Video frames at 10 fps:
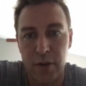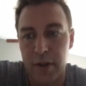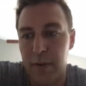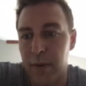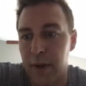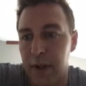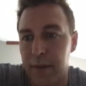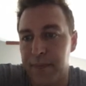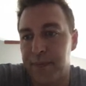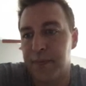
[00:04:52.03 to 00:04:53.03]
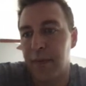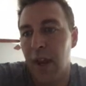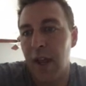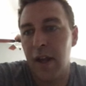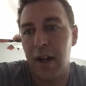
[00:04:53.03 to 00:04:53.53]
this one.
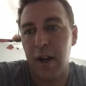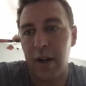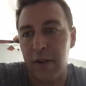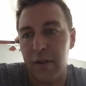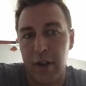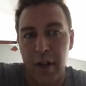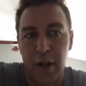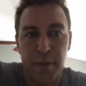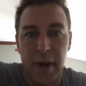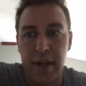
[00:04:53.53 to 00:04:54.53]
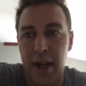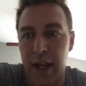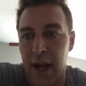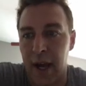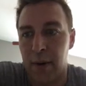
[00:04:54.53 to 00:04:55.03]
All right, so here's my
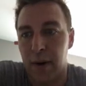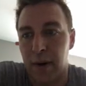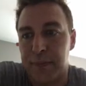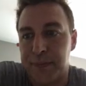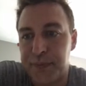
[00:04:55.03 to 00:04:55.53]
night owl.